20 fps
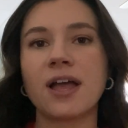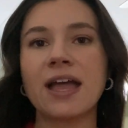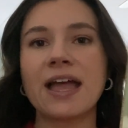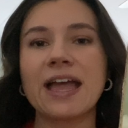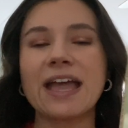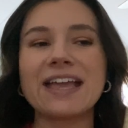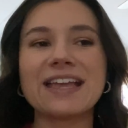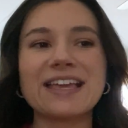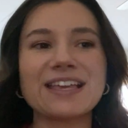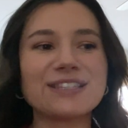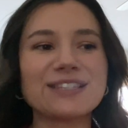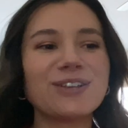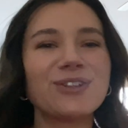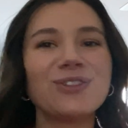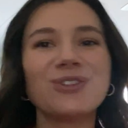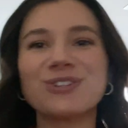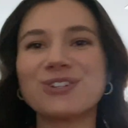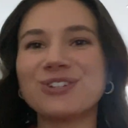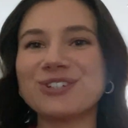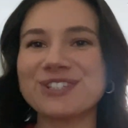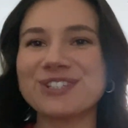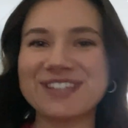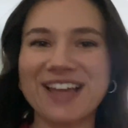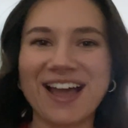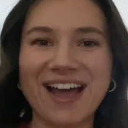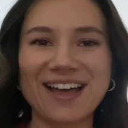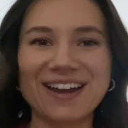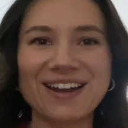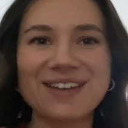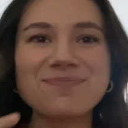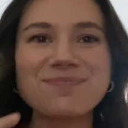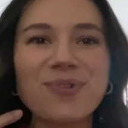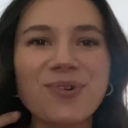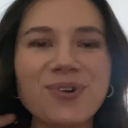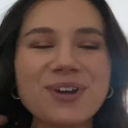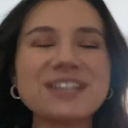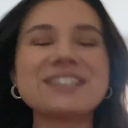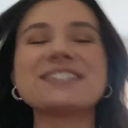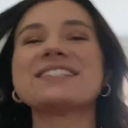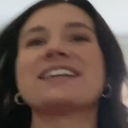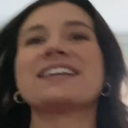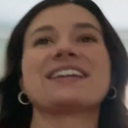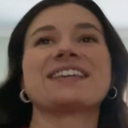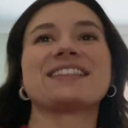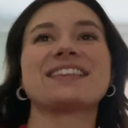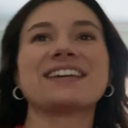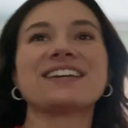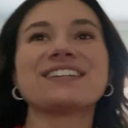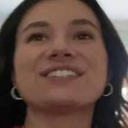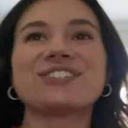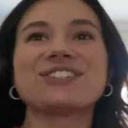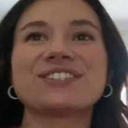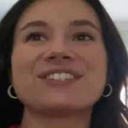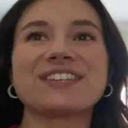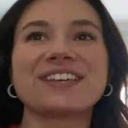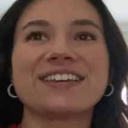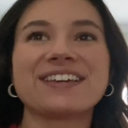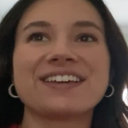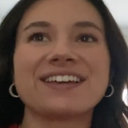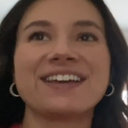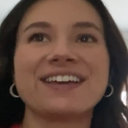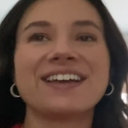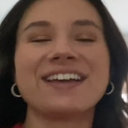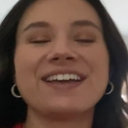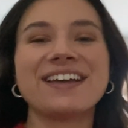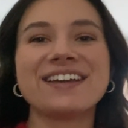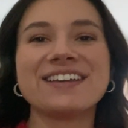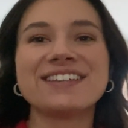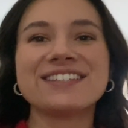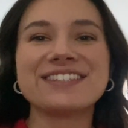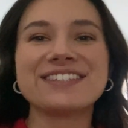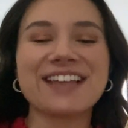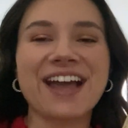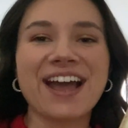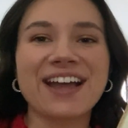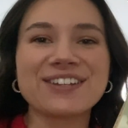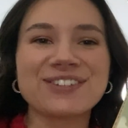It is a little sad at points, and I think it's just like sad.